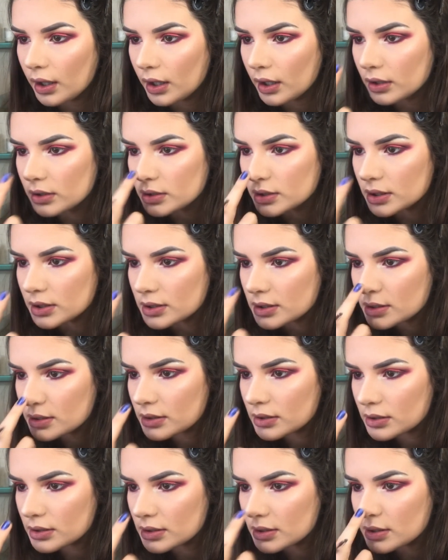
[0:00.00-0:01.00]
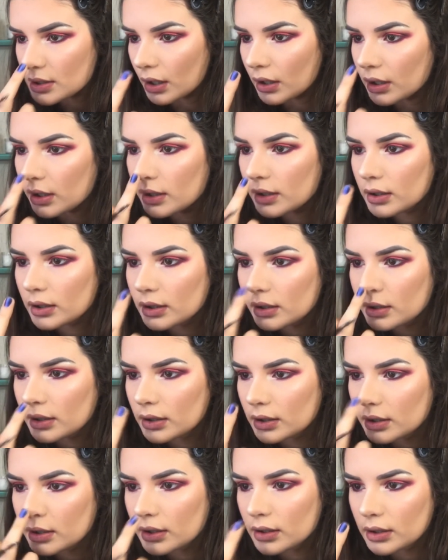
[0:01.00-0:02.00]
and just dot
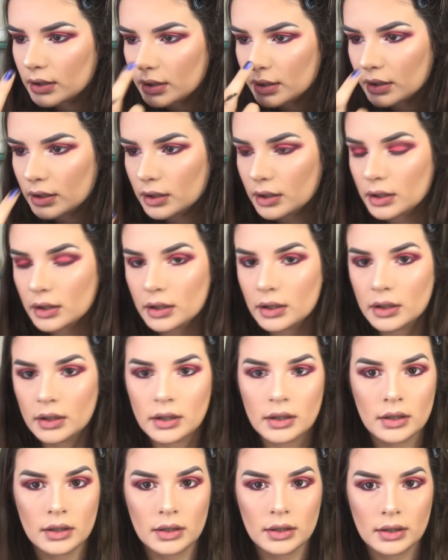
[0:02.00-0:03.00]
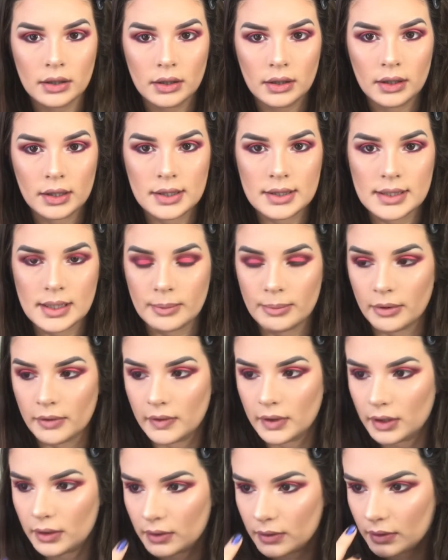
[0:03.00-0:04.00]
the tip of
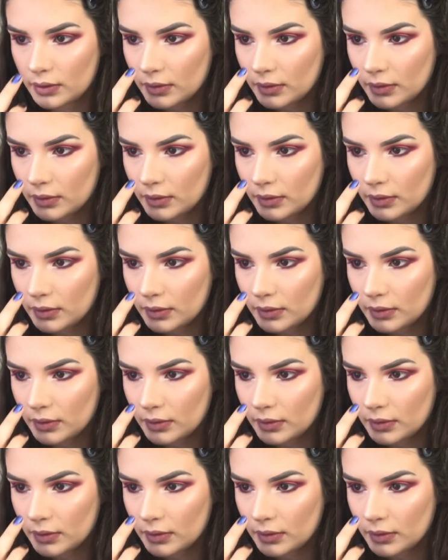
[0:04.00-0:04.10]
it.